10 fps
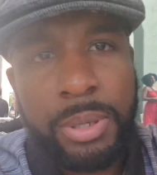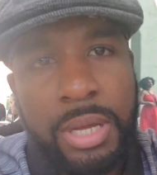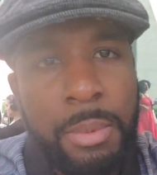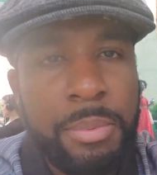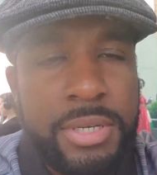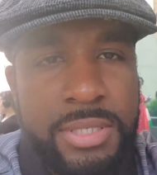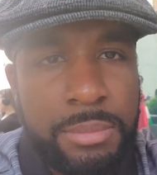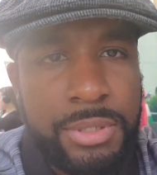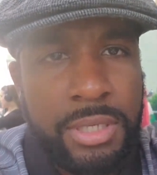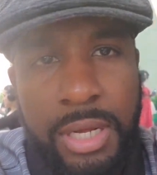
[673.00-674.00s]
come up with a
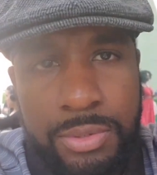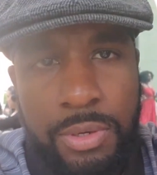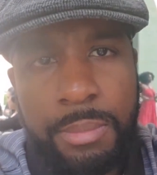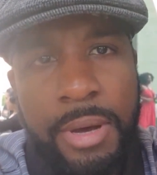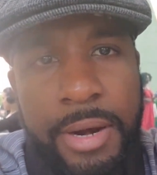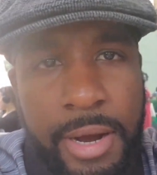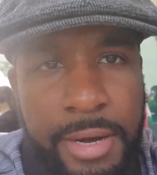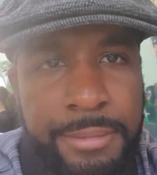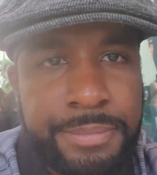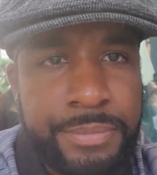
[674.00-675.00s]
subject and I'll talk about it. All
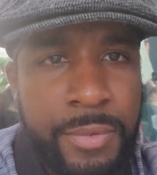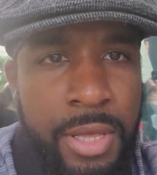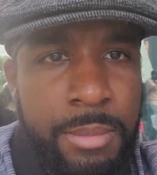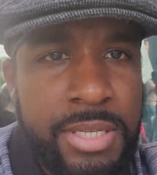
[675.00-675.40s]
right?